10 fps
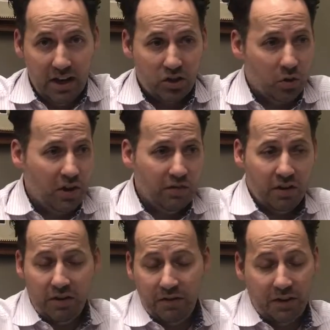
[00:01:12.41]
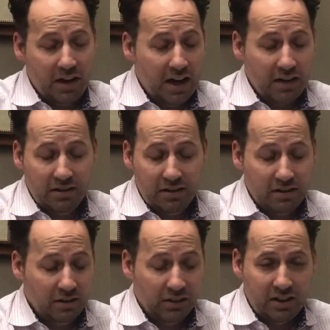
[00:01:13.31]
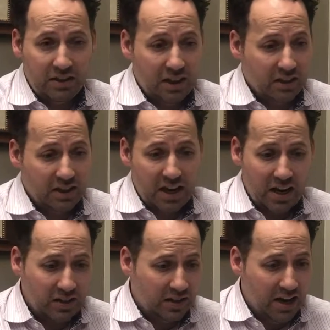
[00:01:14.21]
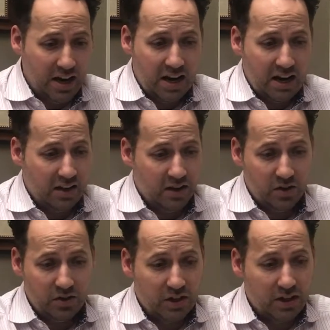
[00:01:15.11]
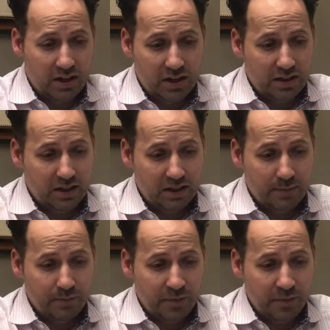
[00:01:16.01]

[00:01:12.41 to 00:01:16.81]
So even if the listing says, hey, there's a